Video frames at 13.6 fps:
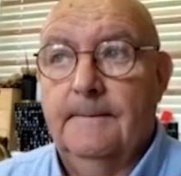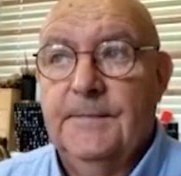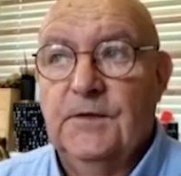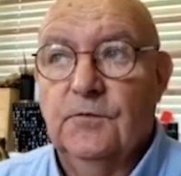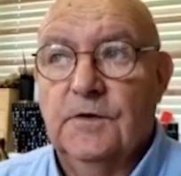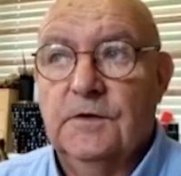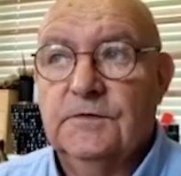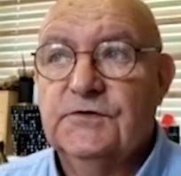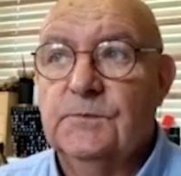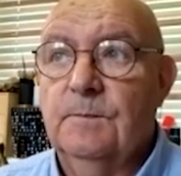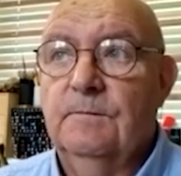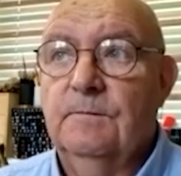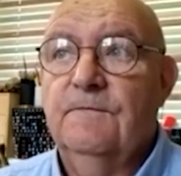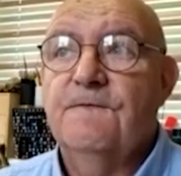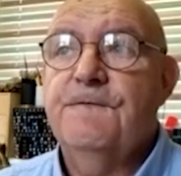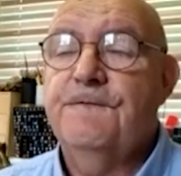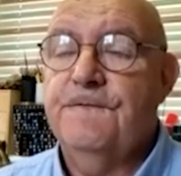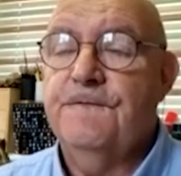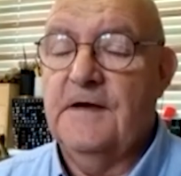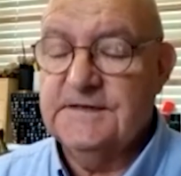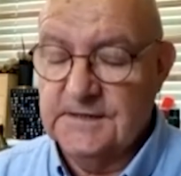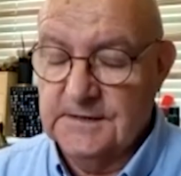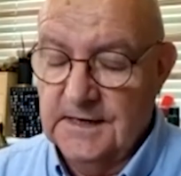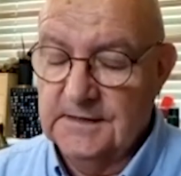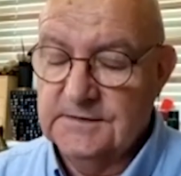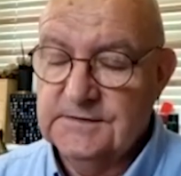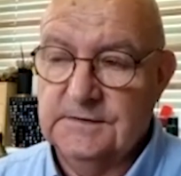There are some
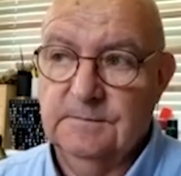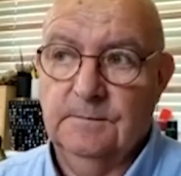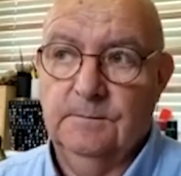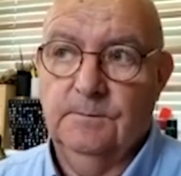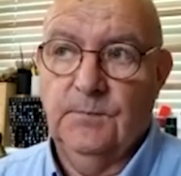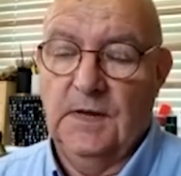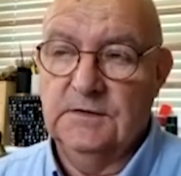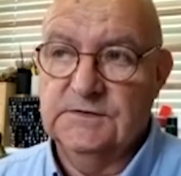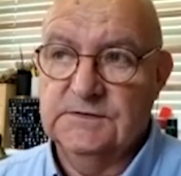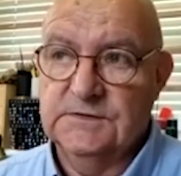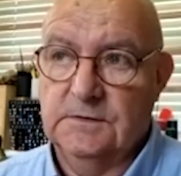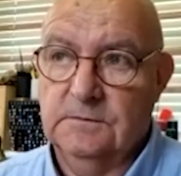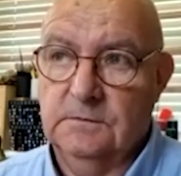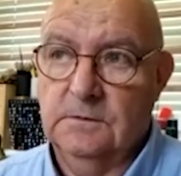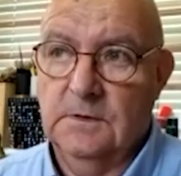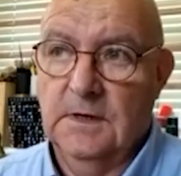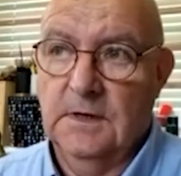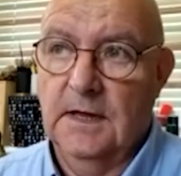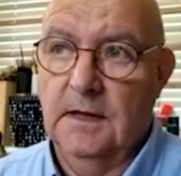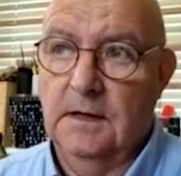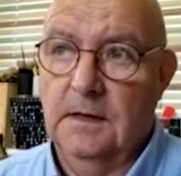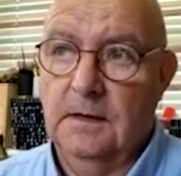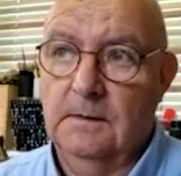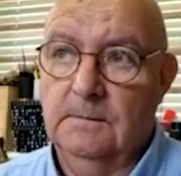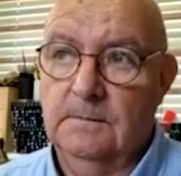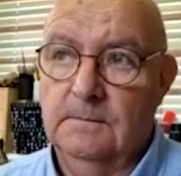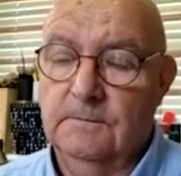fascinating pages on
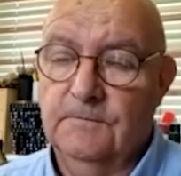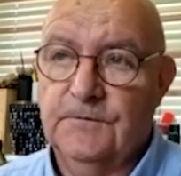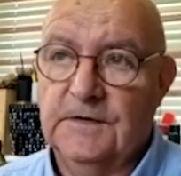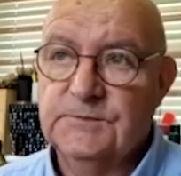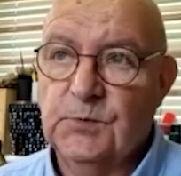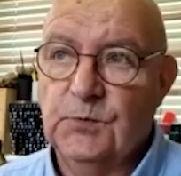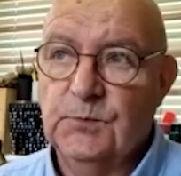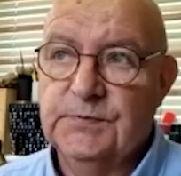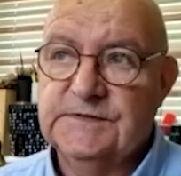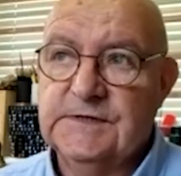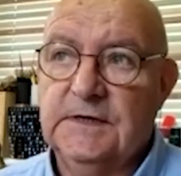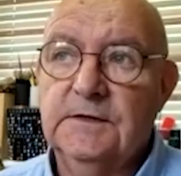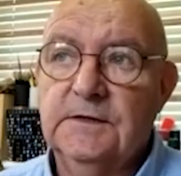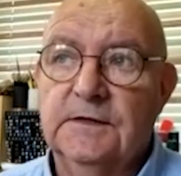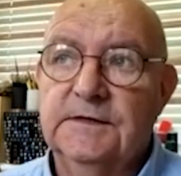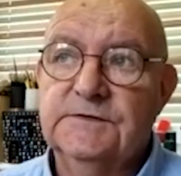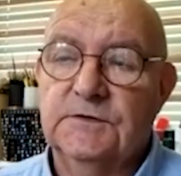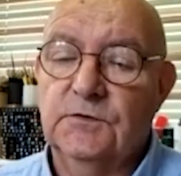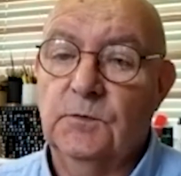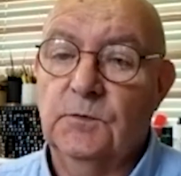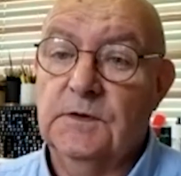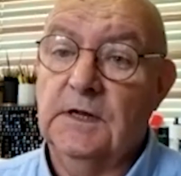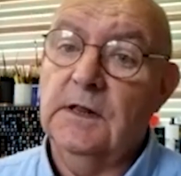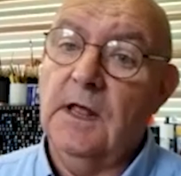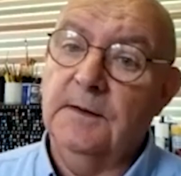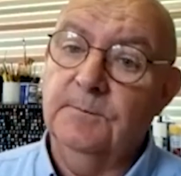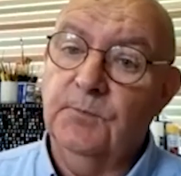Facebook, particularly to do with the
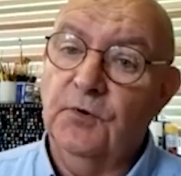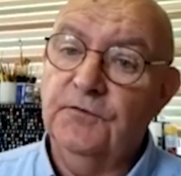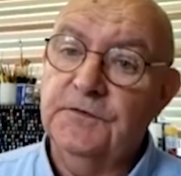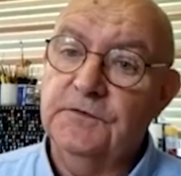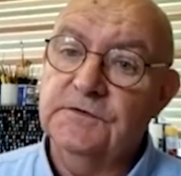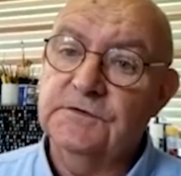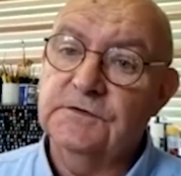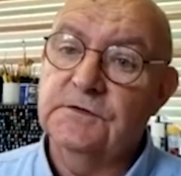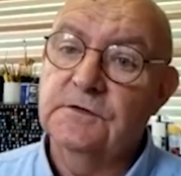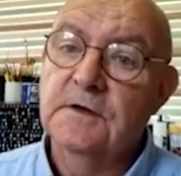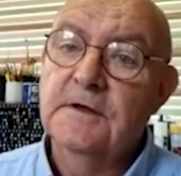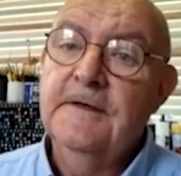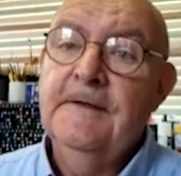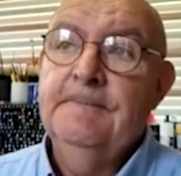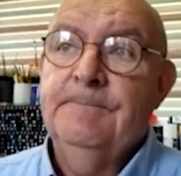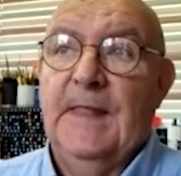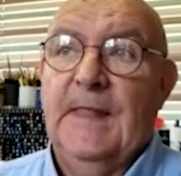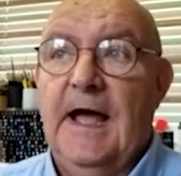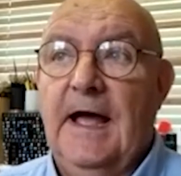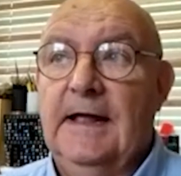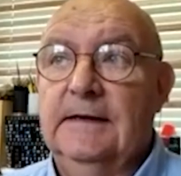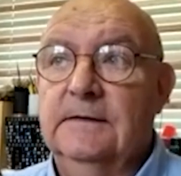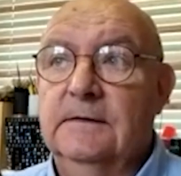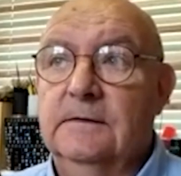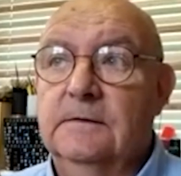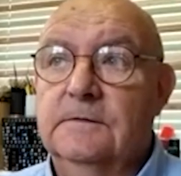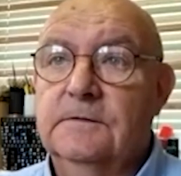Clyde Puffers
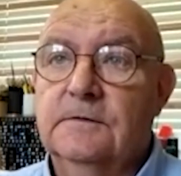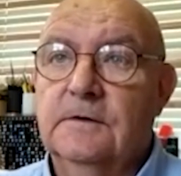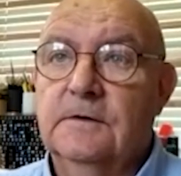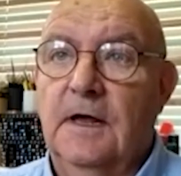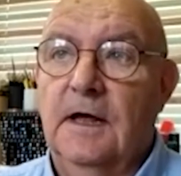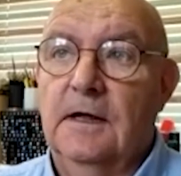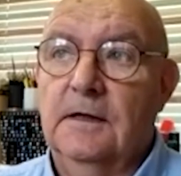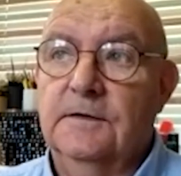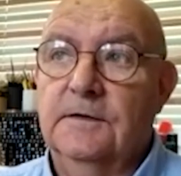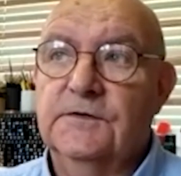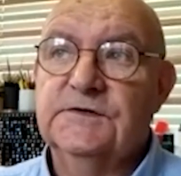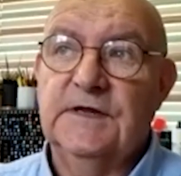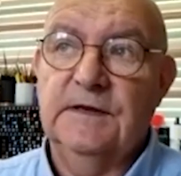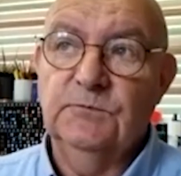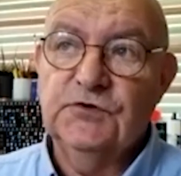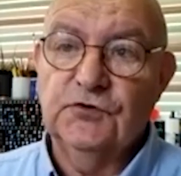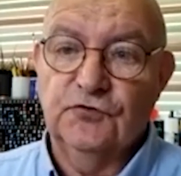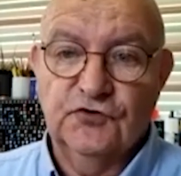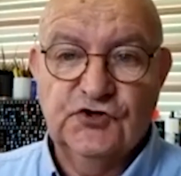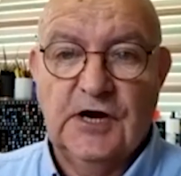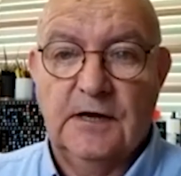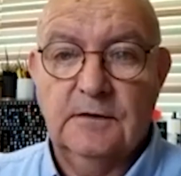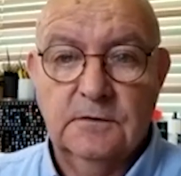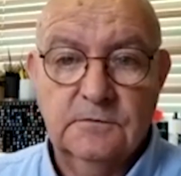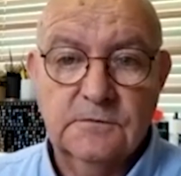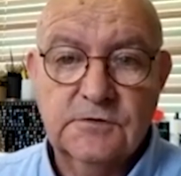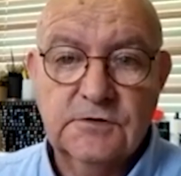and the Steam Tug
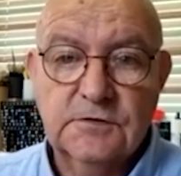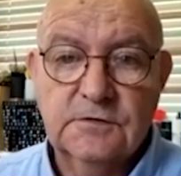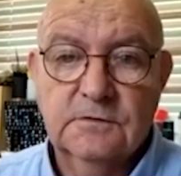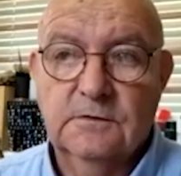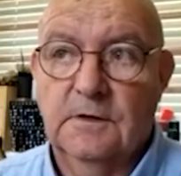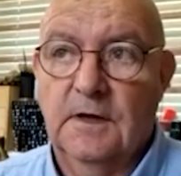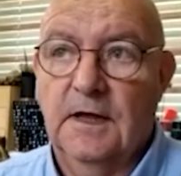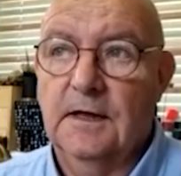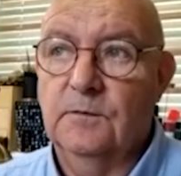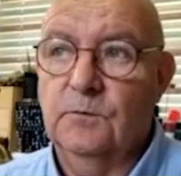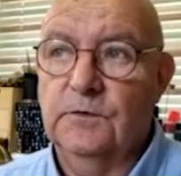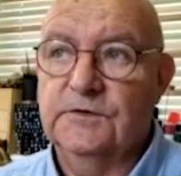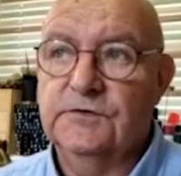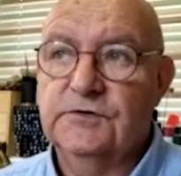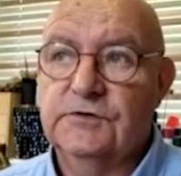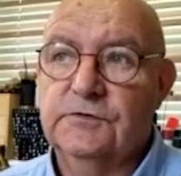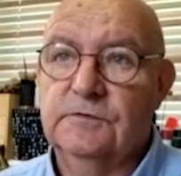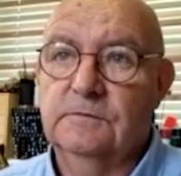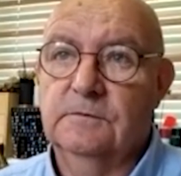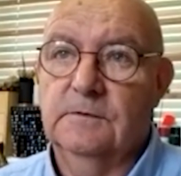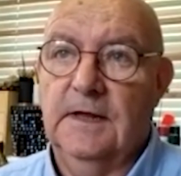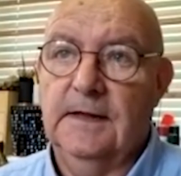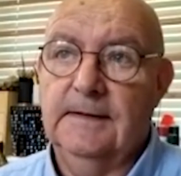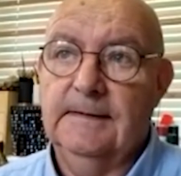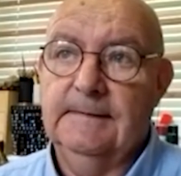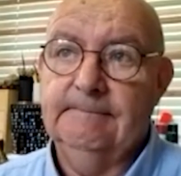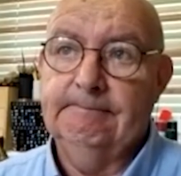Challenge, which
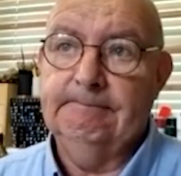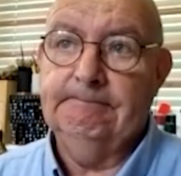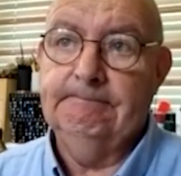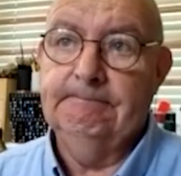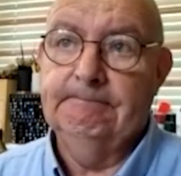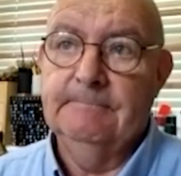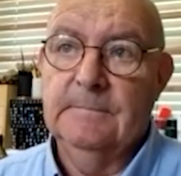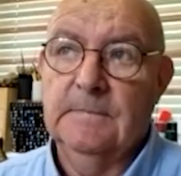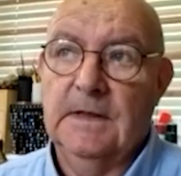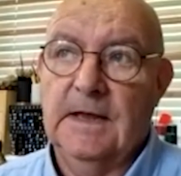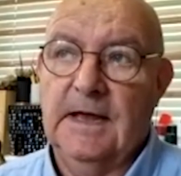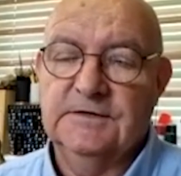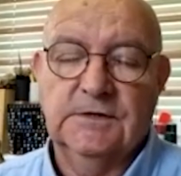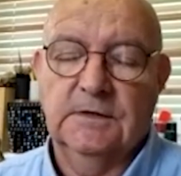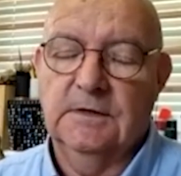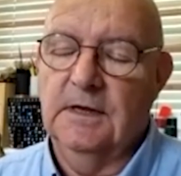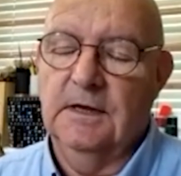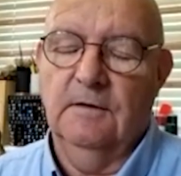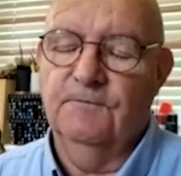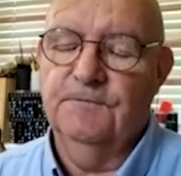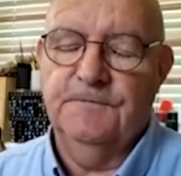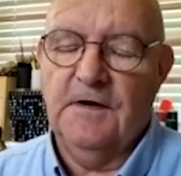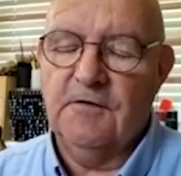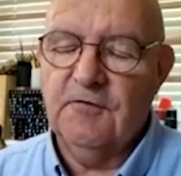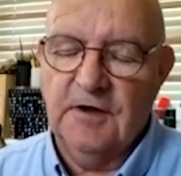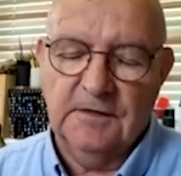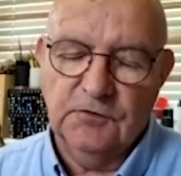has a
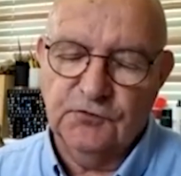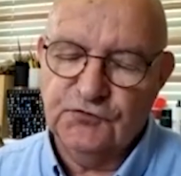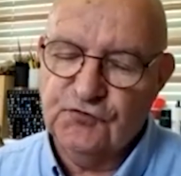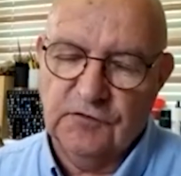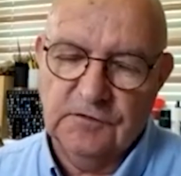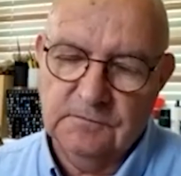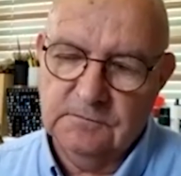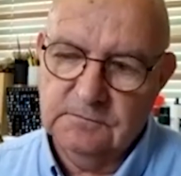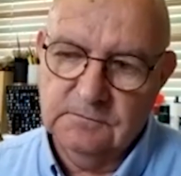very illustrious